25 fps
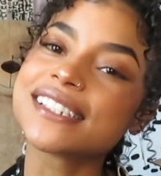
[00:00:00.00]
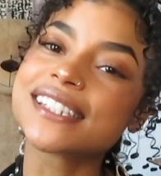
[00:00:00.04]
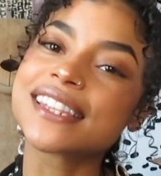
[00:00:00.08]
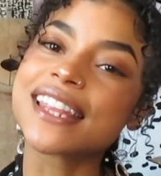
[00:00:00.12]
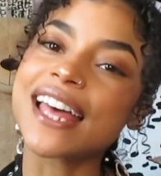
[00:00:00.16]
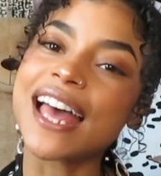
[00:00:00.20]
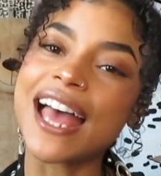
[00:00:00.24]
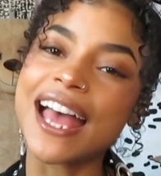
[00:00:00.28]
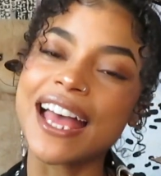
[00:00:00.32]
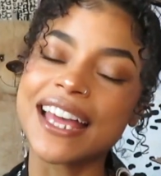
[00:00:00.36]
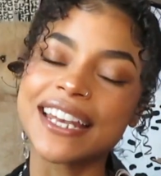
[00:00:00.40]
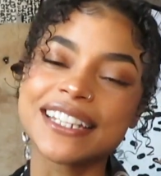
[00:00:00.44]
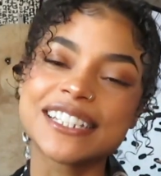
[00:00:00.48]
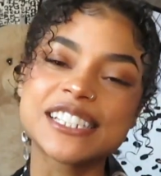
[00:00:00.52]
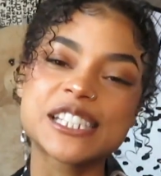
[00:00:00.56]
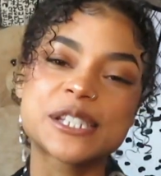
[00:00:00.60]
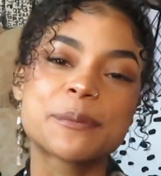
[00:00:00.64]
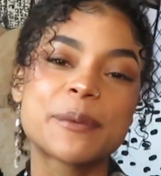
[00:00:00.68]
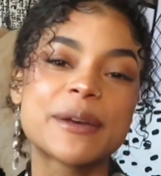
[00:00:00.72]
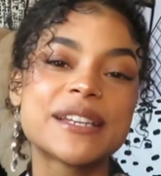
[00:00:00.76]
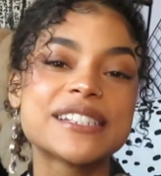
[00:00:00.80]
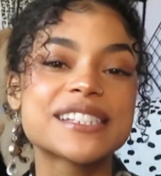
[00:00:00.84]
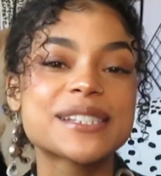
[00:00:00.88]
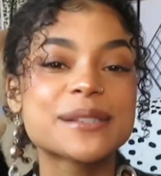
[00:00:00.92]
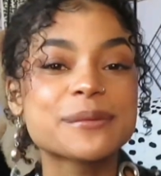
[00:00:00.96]
to the end and
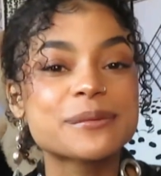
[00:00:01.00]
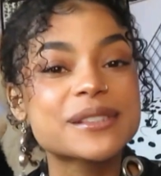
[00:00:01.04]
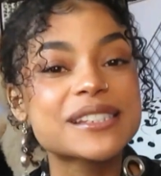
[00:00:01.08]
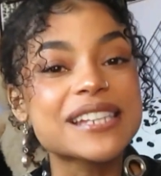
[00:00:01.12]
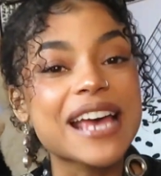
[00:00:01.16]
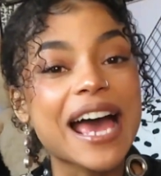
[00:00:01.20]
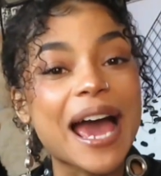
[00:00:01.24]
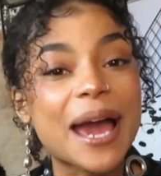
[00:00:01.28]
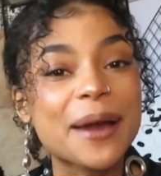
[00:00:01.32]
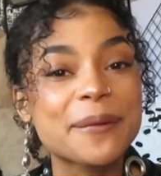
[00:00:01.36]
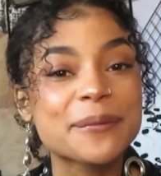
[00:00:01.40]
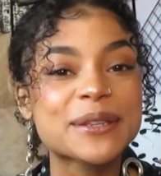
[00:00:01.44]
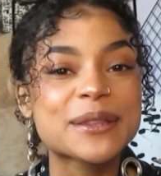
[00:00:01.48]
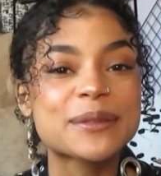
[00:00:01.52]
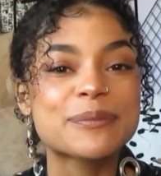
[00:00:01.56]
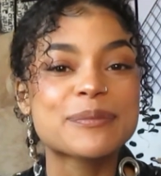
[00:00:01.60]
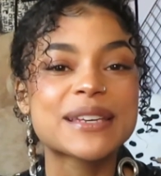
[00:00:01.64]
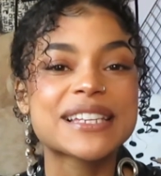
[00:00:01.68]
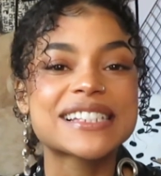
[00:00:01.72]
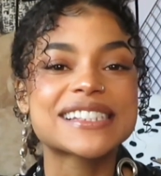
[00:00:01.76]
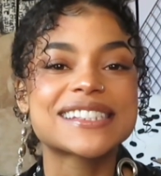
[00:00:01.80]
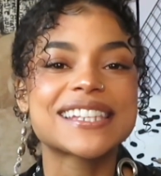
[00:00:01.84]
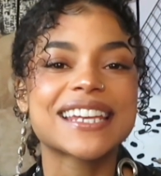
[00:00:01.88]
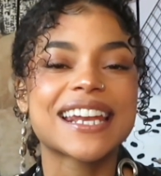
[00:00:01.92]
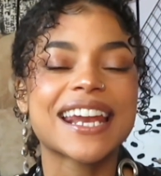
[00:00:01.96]
spent some time with
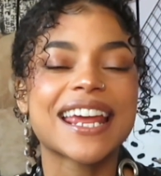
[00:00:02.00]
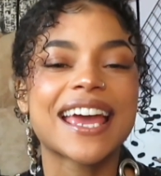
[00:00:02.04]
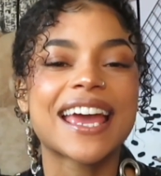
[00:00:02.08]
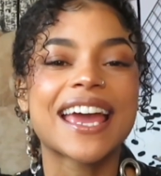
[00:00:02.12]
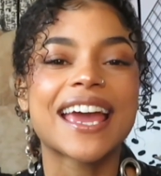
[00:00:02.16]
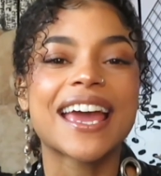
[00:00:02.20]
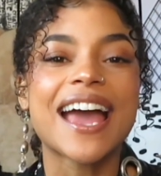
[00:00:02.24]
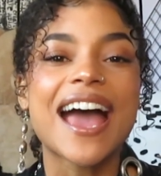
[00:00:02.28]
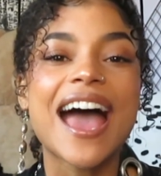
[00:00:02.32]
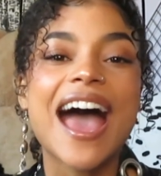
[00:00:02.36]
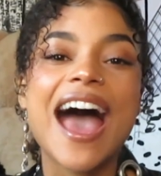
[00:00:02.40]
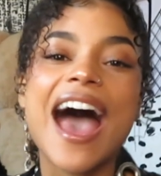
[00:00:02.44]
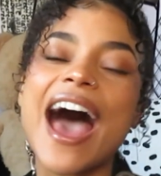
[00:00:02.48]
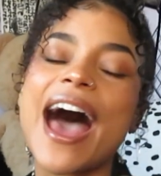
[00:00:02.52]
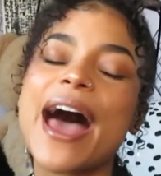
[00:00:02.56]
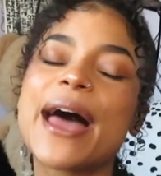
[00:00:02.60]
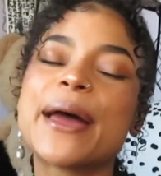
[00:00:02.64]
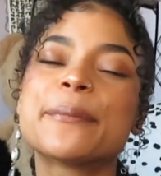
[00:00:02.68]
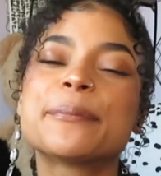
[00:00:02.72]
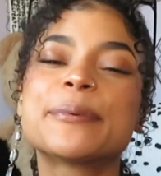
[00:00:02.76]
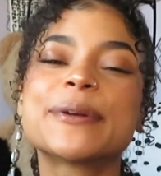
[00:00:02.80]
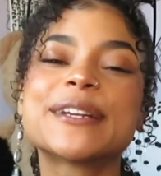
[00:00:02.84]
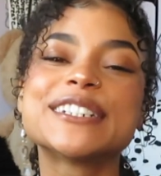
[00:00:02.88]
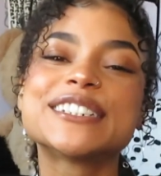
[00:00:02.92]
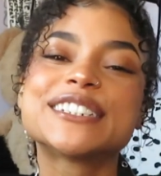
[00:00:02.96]
me today. I
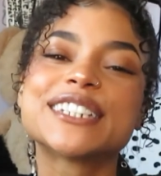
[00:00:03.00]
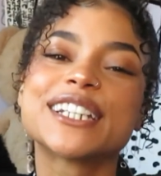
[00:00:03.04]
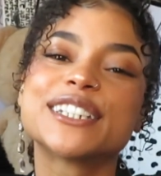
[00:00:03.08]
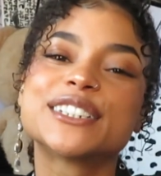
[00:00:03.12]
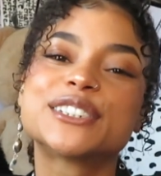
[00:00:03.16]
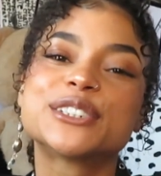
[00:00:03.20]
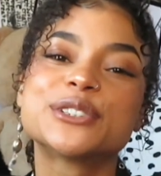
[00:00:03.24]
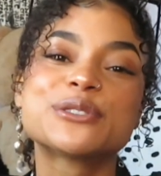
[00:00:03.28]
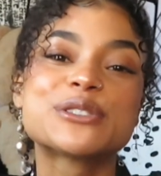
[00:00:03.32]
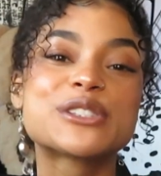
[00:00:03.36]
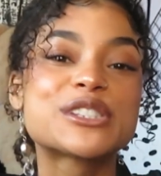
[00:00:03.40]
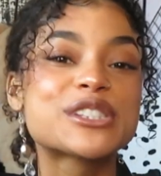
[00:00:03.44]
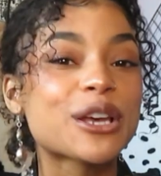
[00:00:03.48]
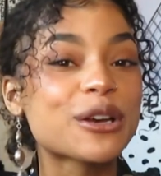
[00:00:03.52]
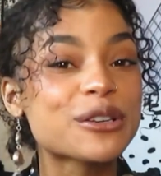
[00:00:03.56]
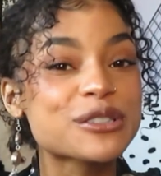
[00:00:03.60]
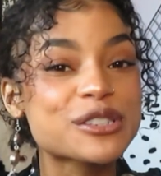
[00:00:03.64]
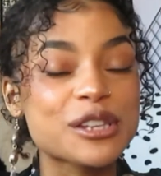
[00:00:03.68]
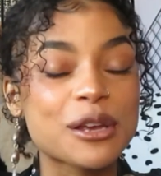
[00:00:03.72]
appreciate you so,